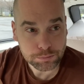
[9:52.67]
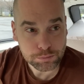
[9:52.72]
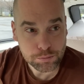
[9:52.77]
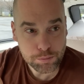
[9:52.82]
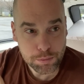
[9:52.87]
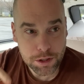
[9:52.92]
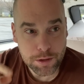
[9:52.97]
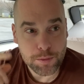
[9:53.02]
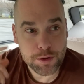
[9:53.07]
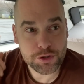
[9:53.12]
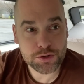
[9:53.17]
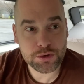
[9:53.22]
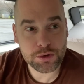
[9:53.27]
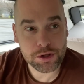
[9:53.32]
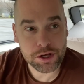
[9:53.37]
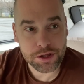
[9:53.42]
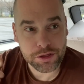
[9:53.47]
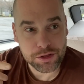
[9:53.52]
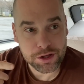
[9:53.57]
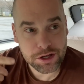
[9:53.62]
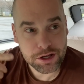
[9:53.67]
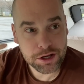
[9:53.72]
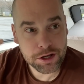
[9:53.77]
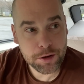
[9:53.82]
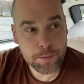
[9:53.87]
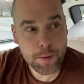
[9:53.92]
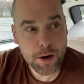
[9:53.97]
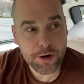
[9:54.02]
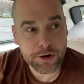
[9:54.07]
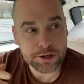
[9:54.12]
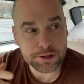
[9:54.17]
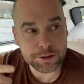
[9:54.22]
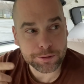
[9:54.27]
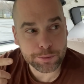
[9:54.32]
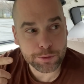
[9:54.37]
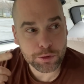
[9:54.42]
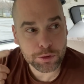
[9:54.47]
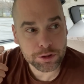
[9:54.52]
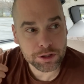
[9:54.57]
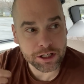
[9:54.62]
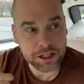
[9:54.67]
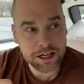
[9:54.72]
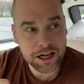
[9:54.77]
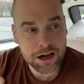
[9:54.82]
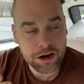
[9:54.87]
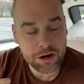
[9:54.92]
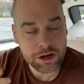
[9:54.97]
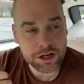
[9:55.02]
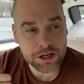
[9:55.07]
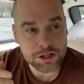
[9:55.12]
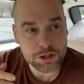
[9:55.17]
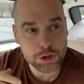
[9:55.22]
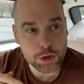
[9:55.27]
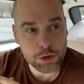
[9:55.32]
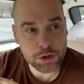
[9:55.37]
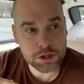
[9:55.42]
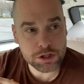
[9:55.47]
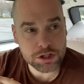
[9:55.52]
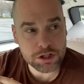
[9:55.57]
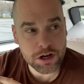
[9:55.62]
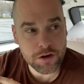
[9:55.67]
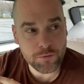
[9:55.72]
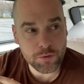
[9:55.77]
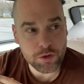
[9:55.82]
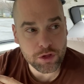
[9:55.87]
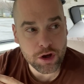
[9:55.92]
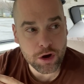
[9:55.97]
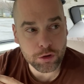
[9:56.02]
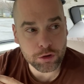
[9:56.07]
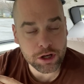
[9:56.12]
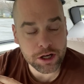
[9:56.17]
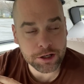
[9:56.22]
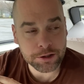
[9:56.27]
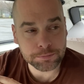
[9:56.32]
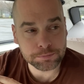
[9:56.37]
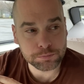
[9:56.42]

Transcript: But I'm also like thinking about it and I'm going like, how can I show this stuff without like